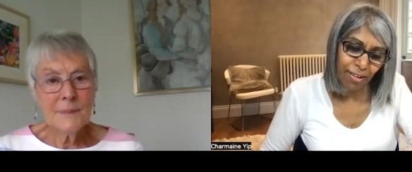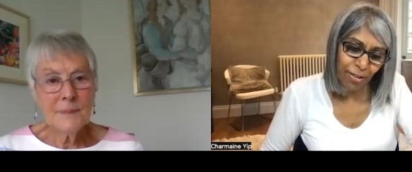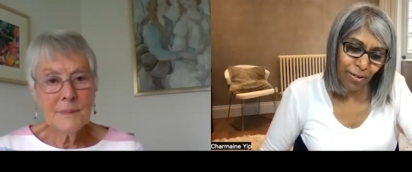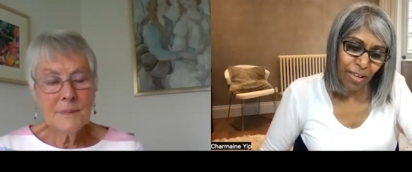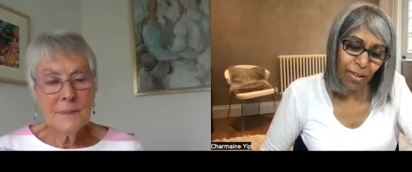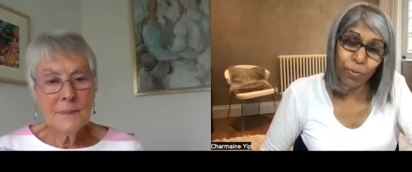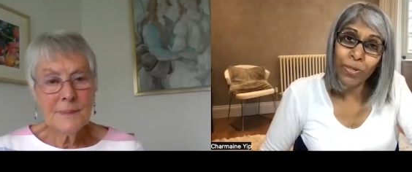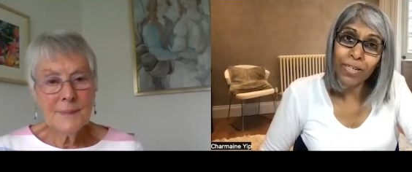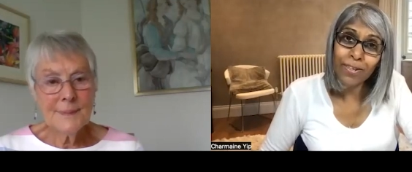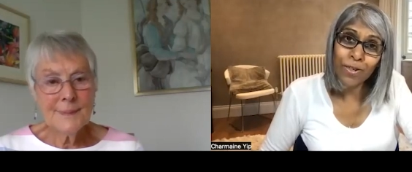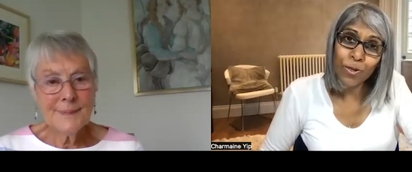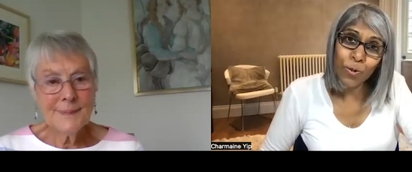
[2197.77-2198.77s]
Speaker 1: so that
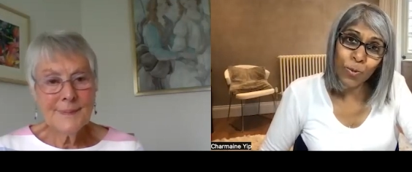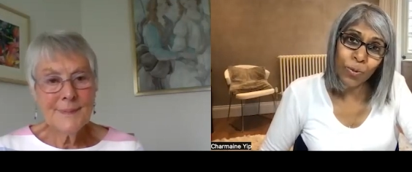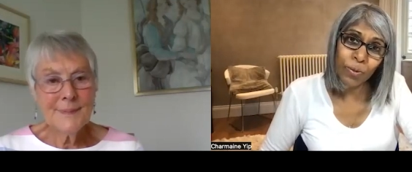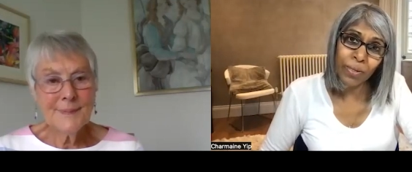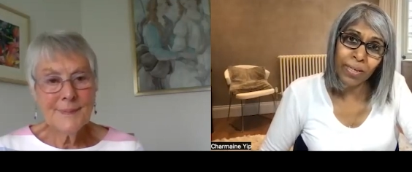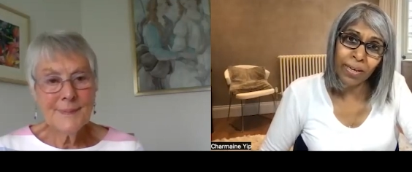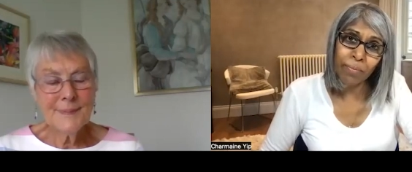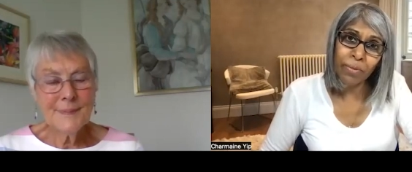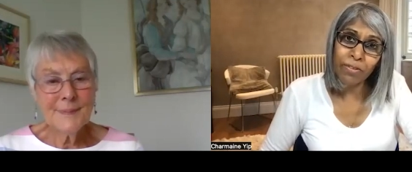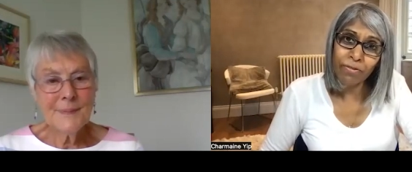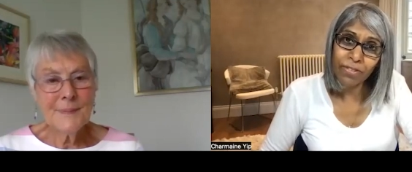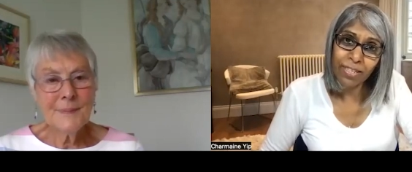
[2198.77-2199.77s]
we too will be
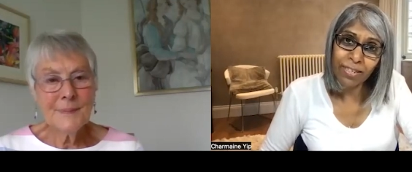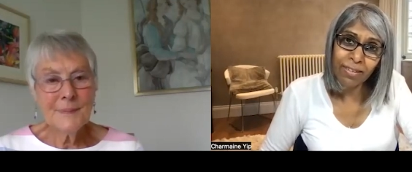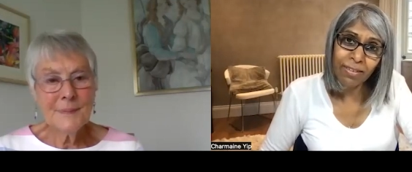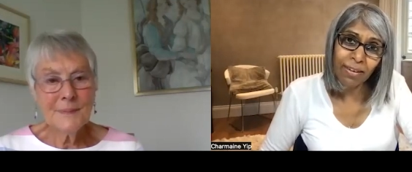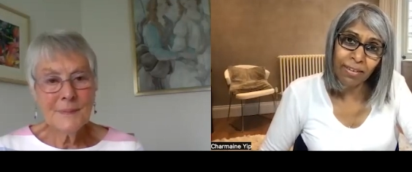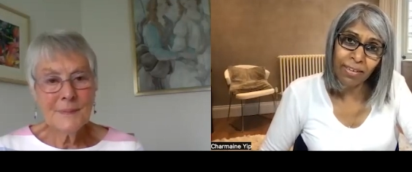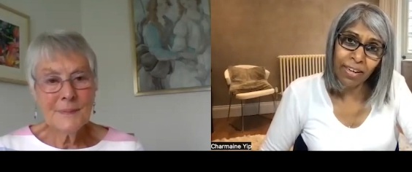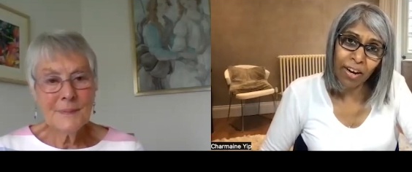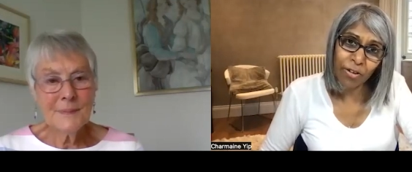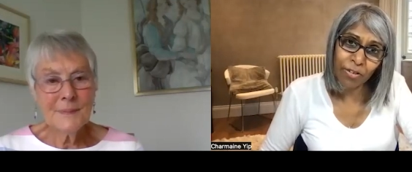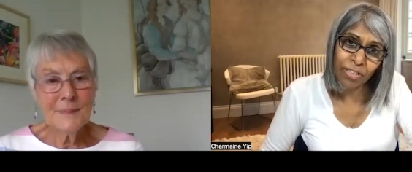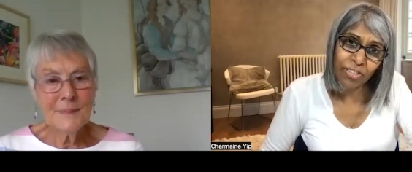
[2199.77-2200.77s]
uplifted and
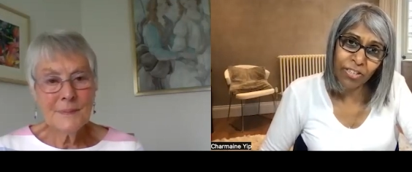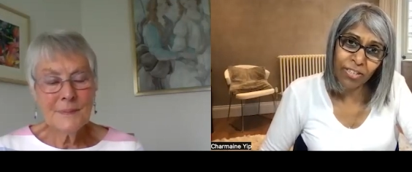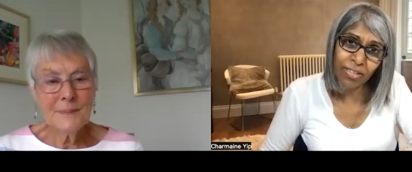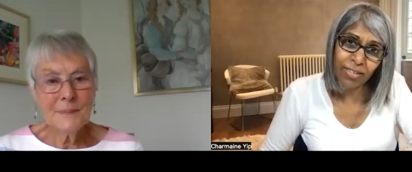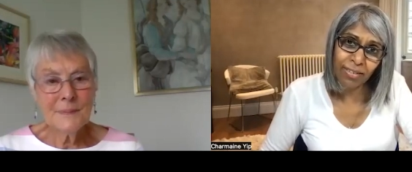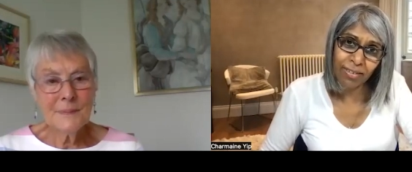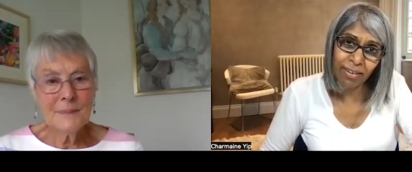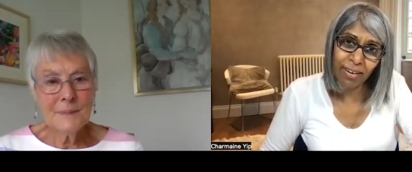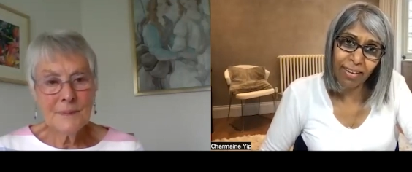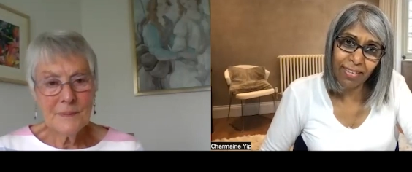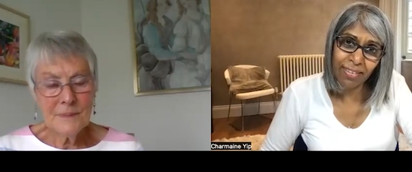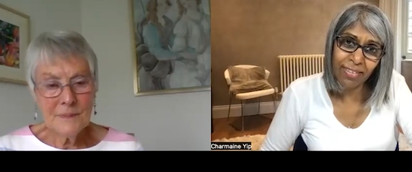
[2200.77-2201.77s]
encouraged
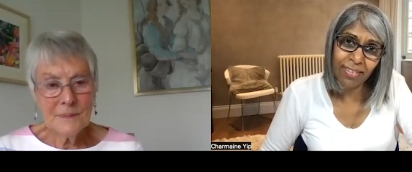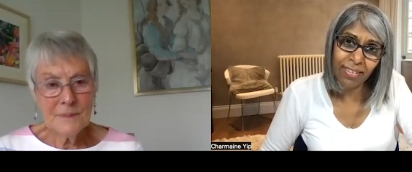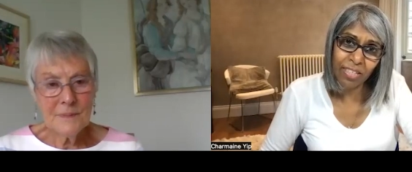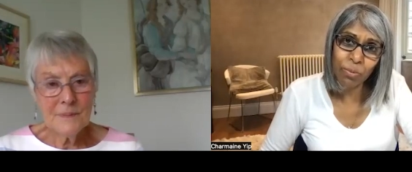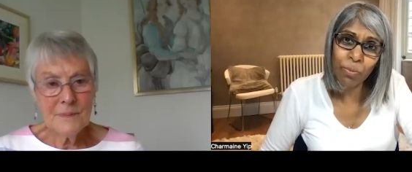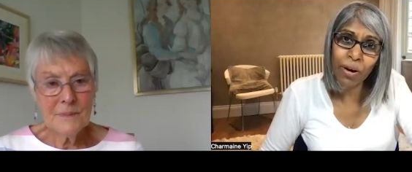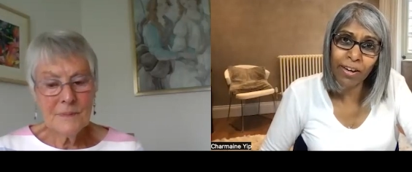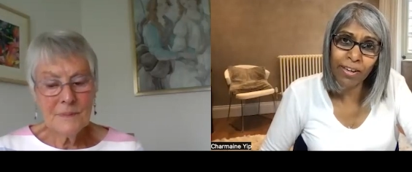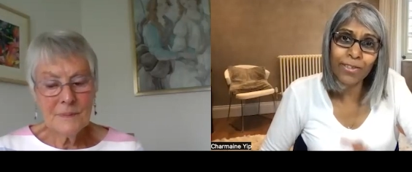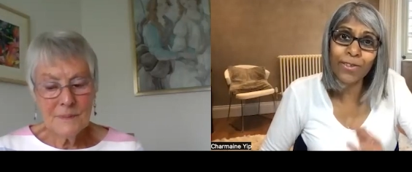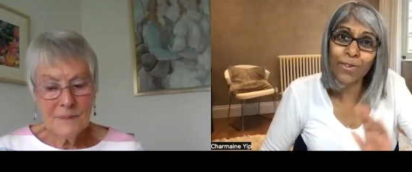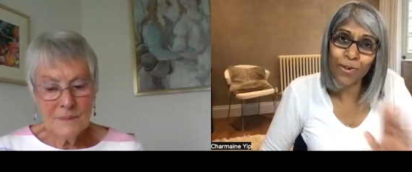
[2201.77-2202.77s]
and
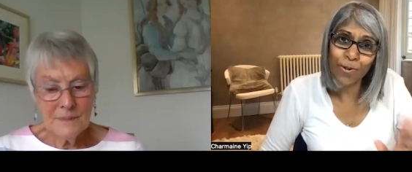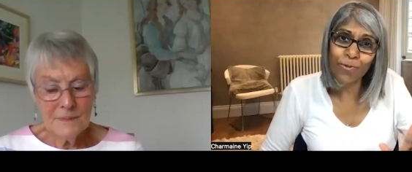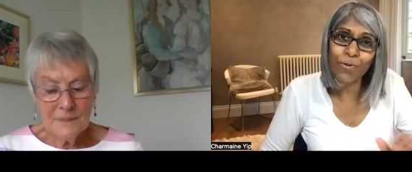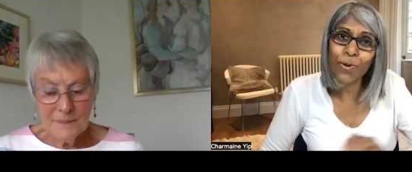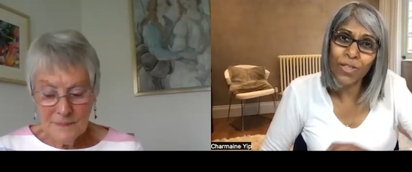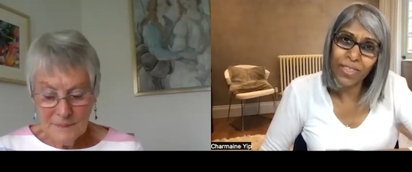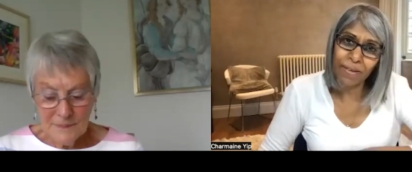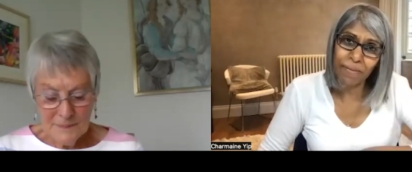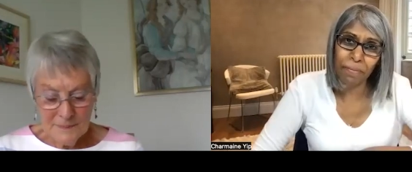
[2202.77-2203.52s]
inspired to go forth.